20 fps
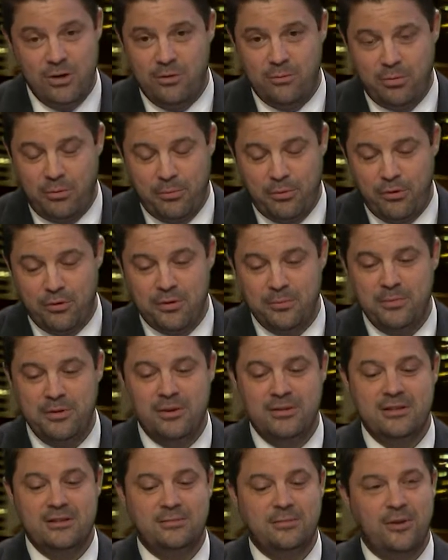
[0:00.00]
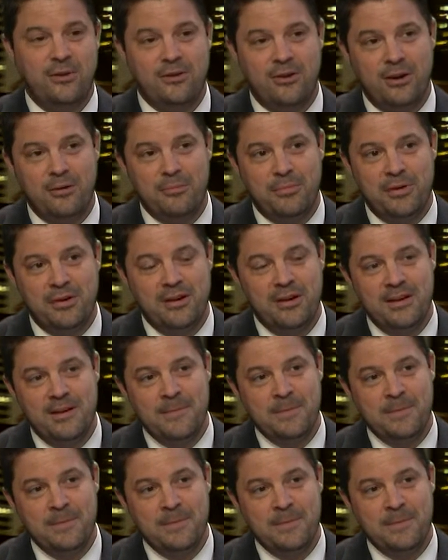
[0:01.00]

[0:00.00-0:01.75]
don't purport to be on this program, but